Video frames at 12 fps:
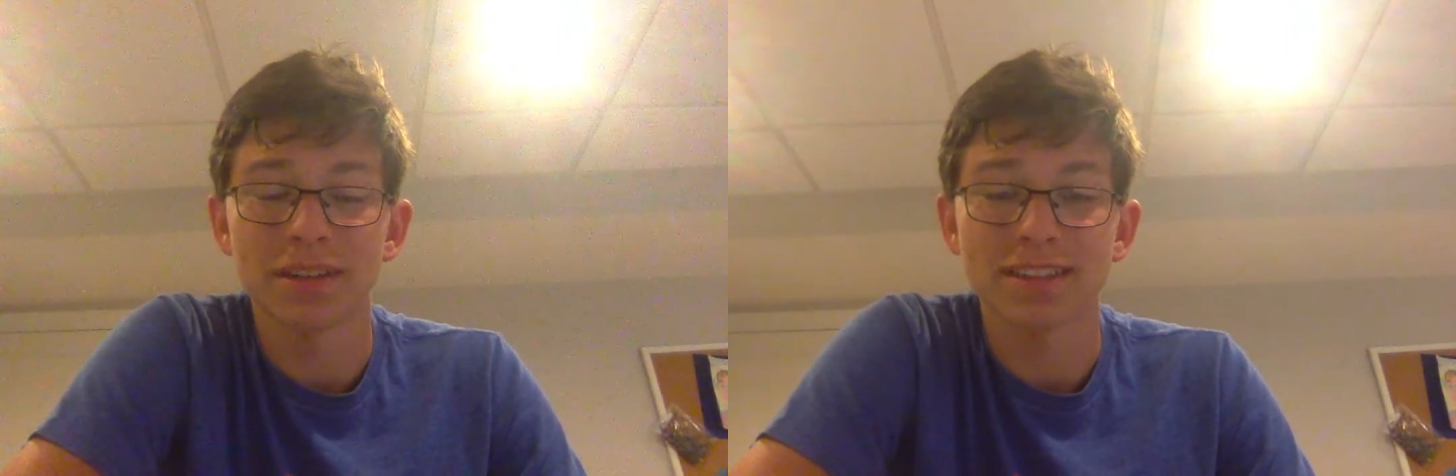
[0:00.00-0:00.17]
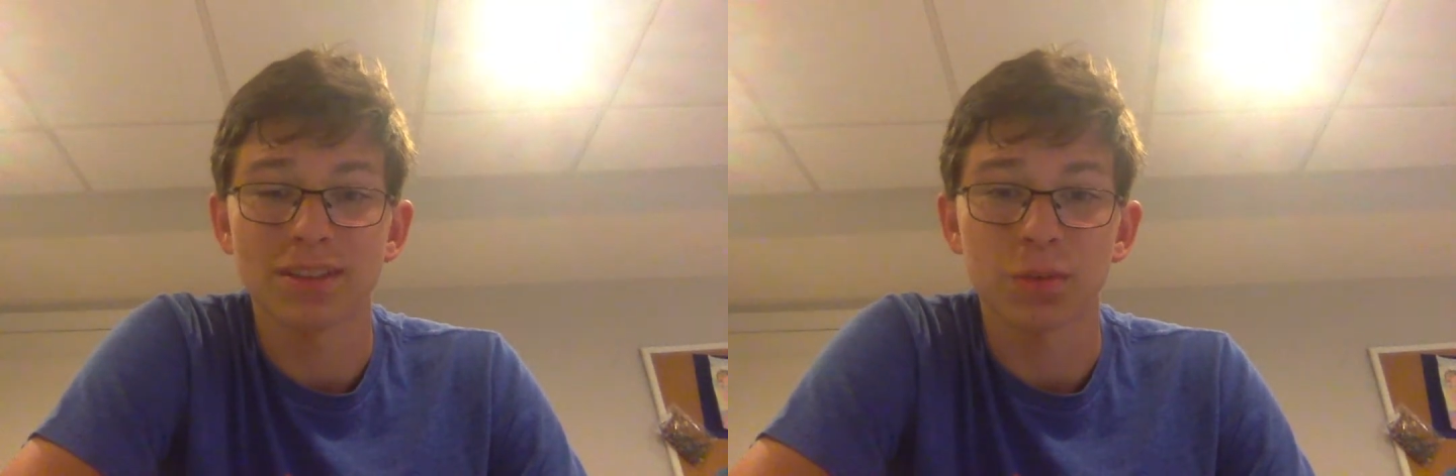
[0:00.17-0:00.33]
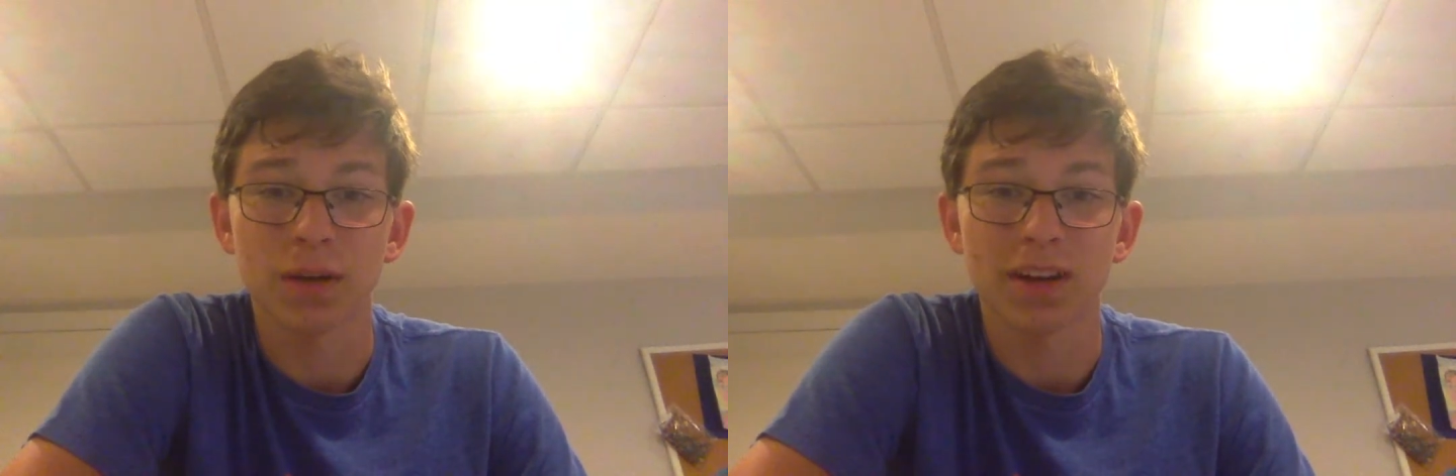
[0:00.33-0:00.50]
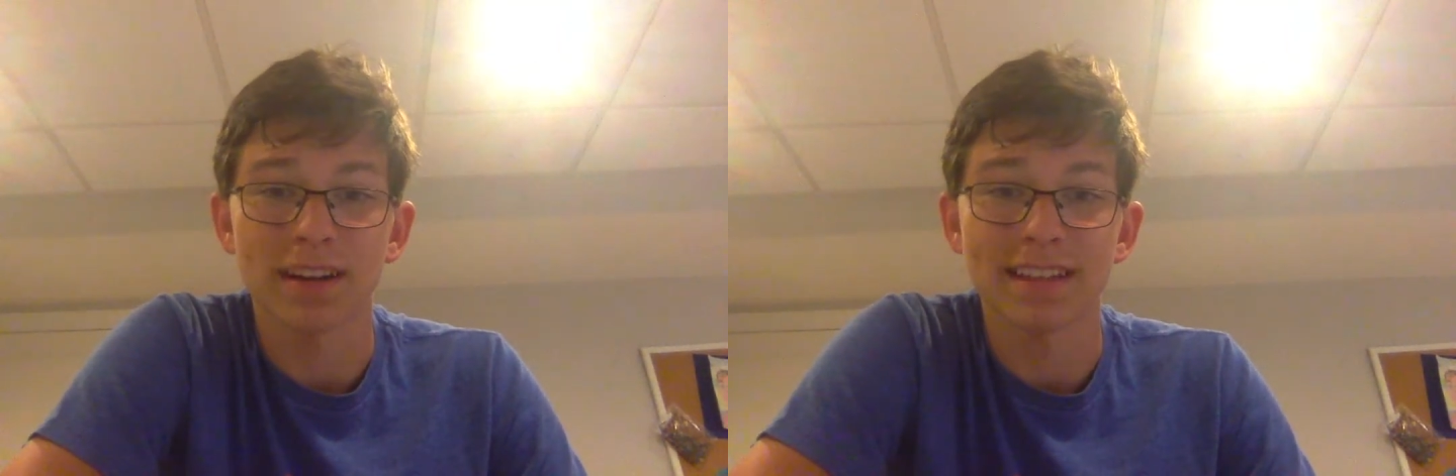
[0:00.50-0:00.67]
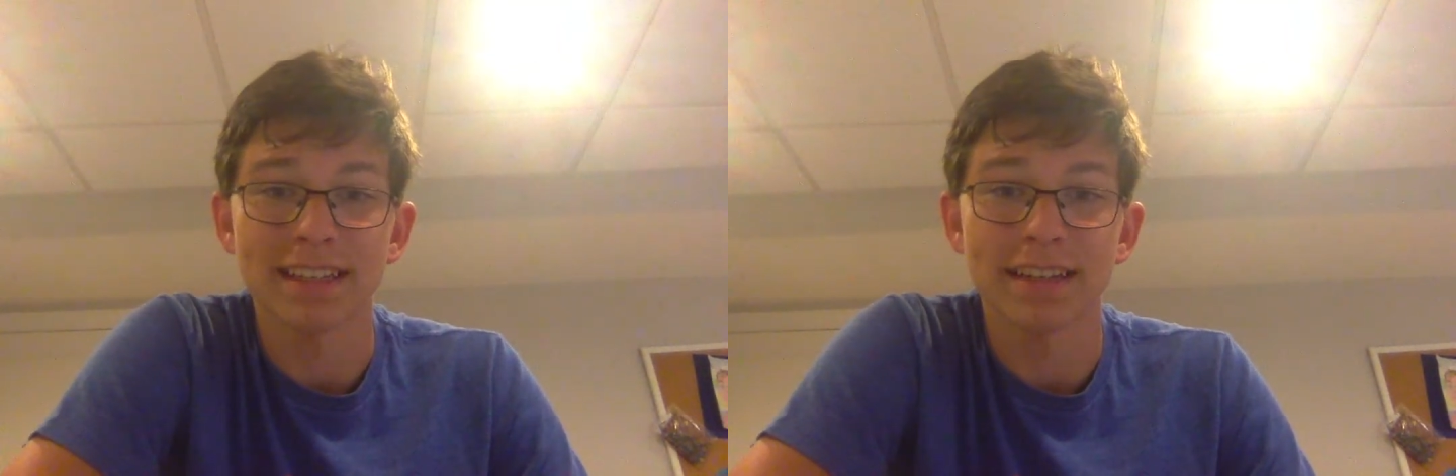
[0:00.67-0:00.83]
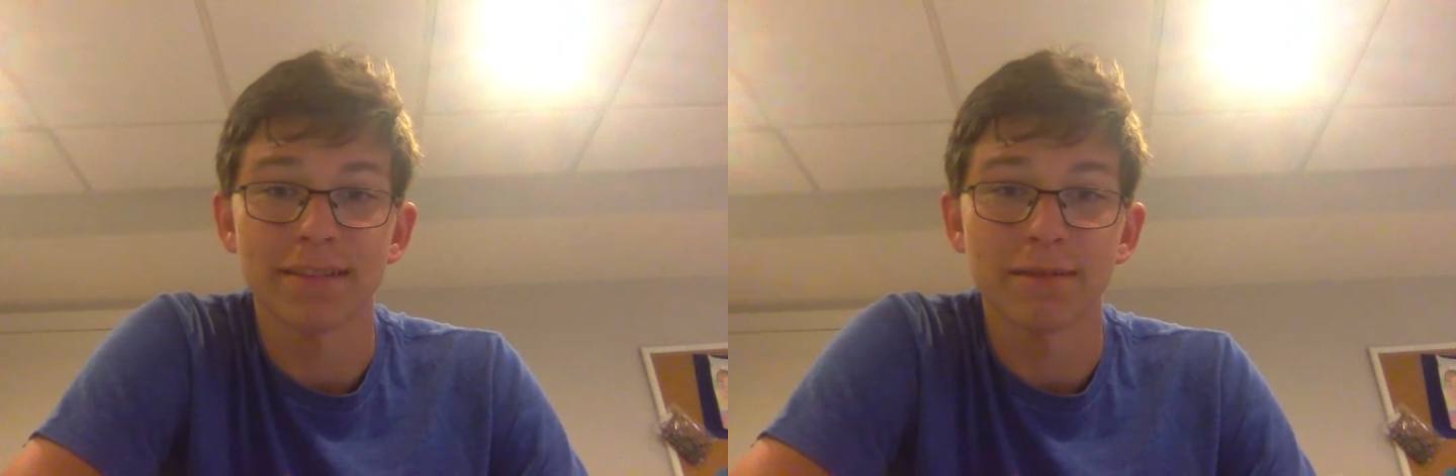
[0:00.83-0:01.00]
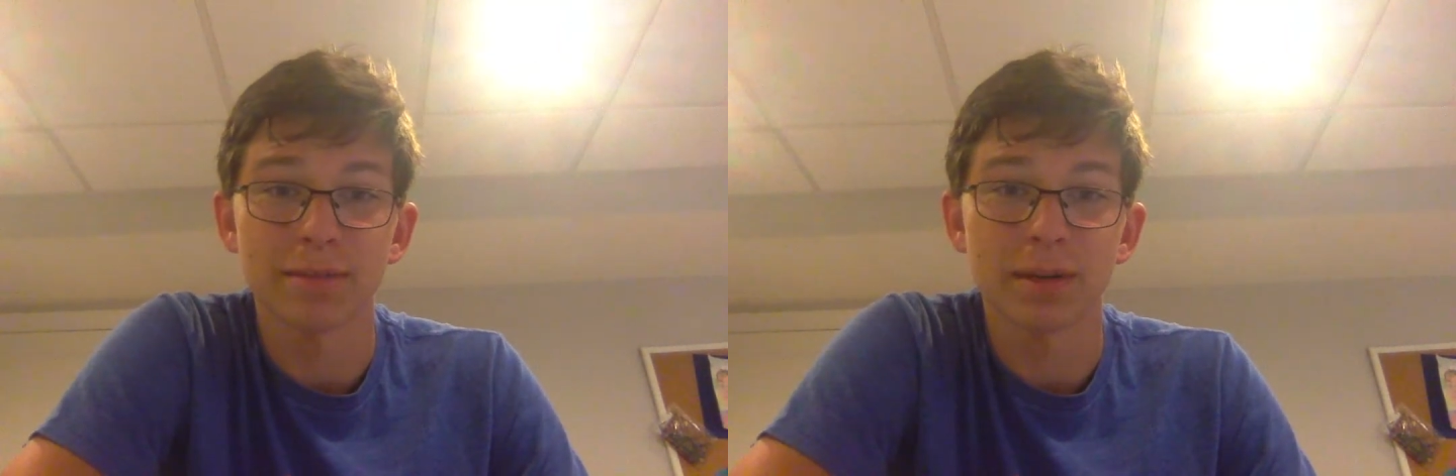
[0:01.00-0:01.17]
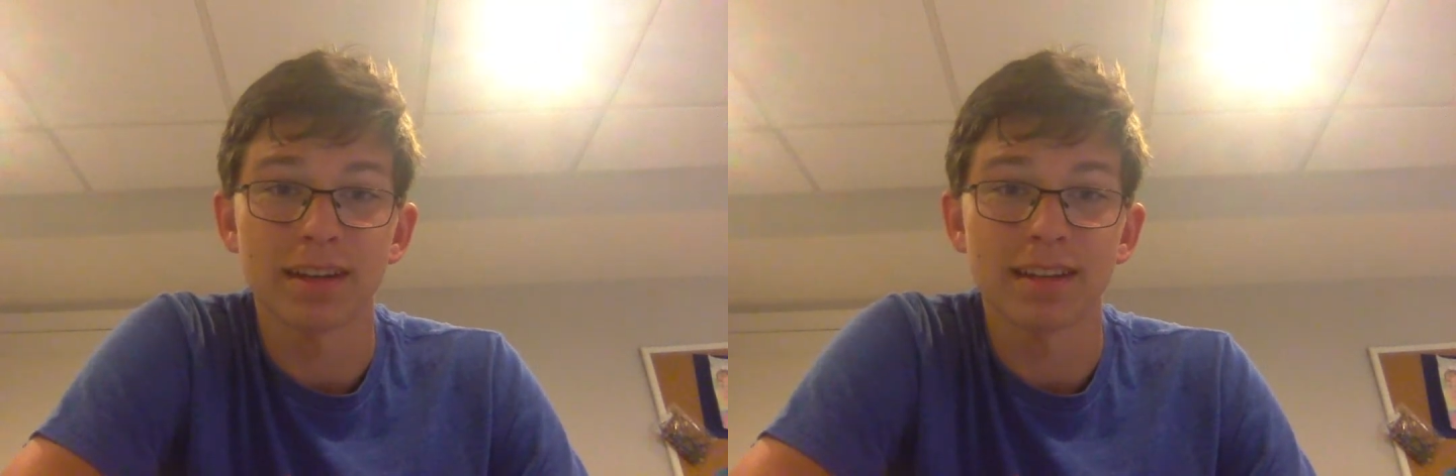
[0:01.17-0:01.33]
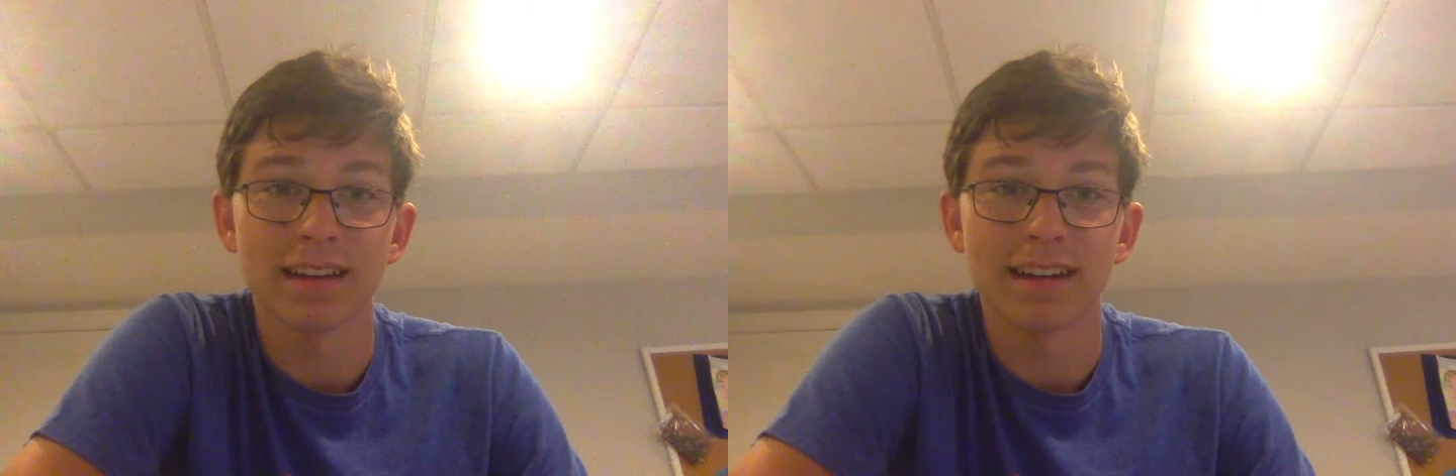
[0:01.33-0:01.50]
as to where I live,
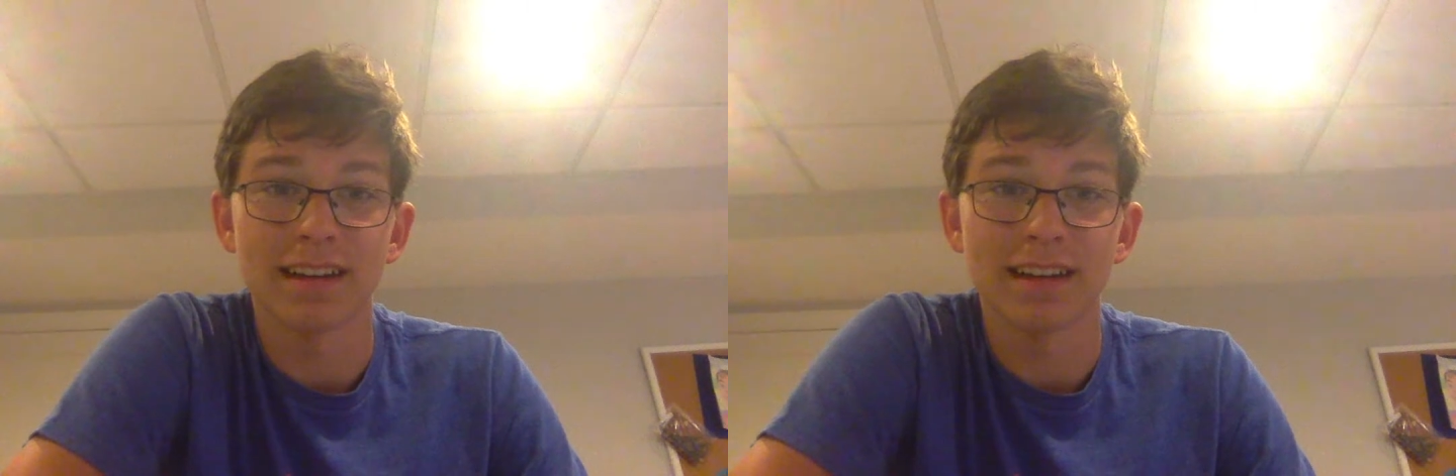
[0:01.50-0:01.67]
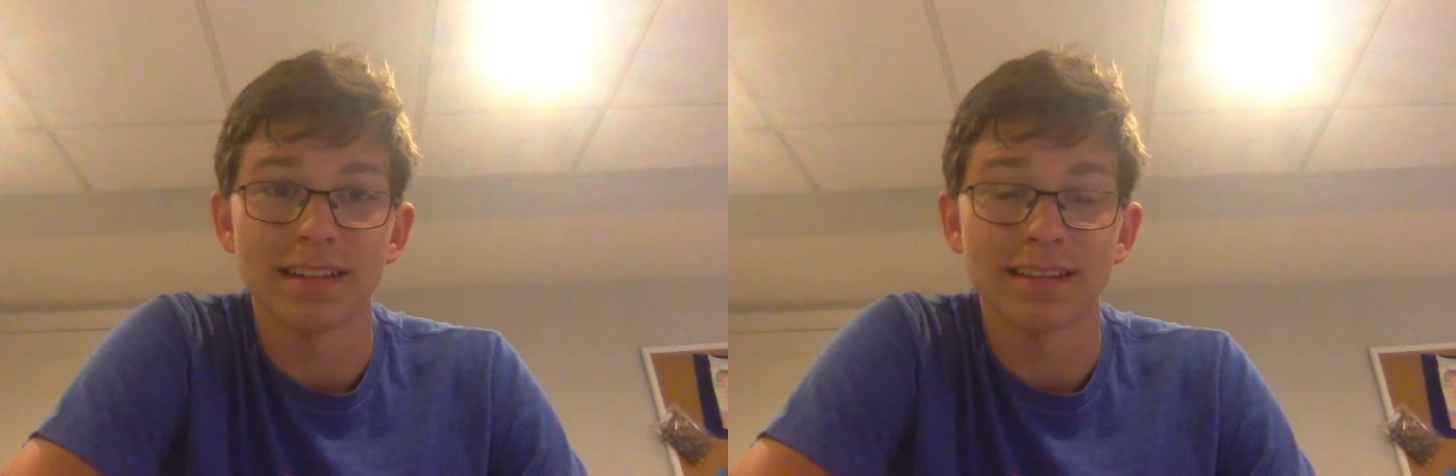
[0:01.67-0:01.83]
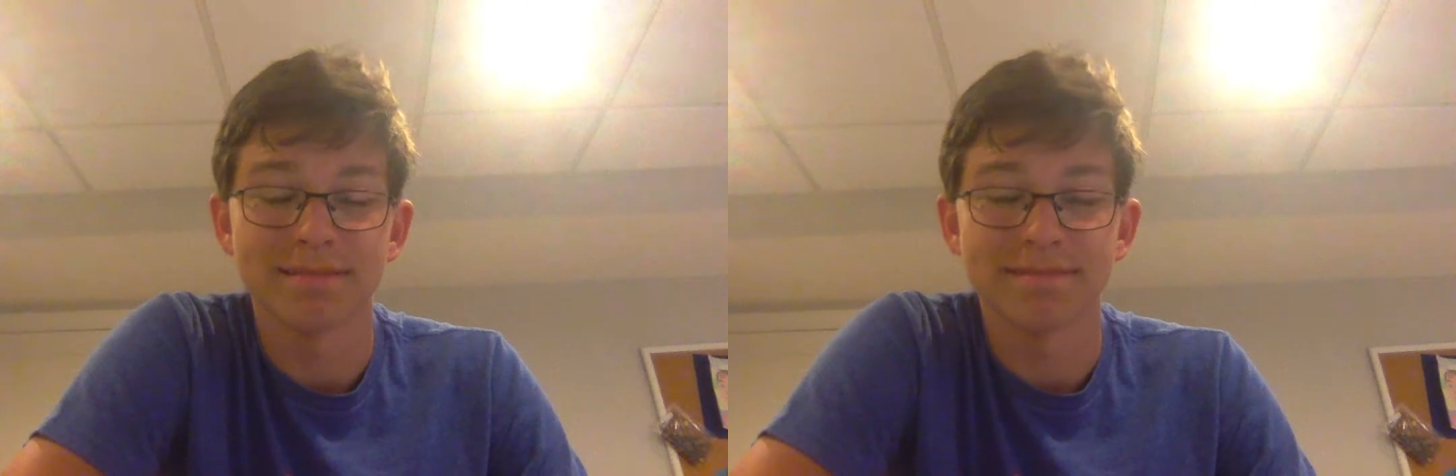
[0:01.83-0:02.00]
but uh,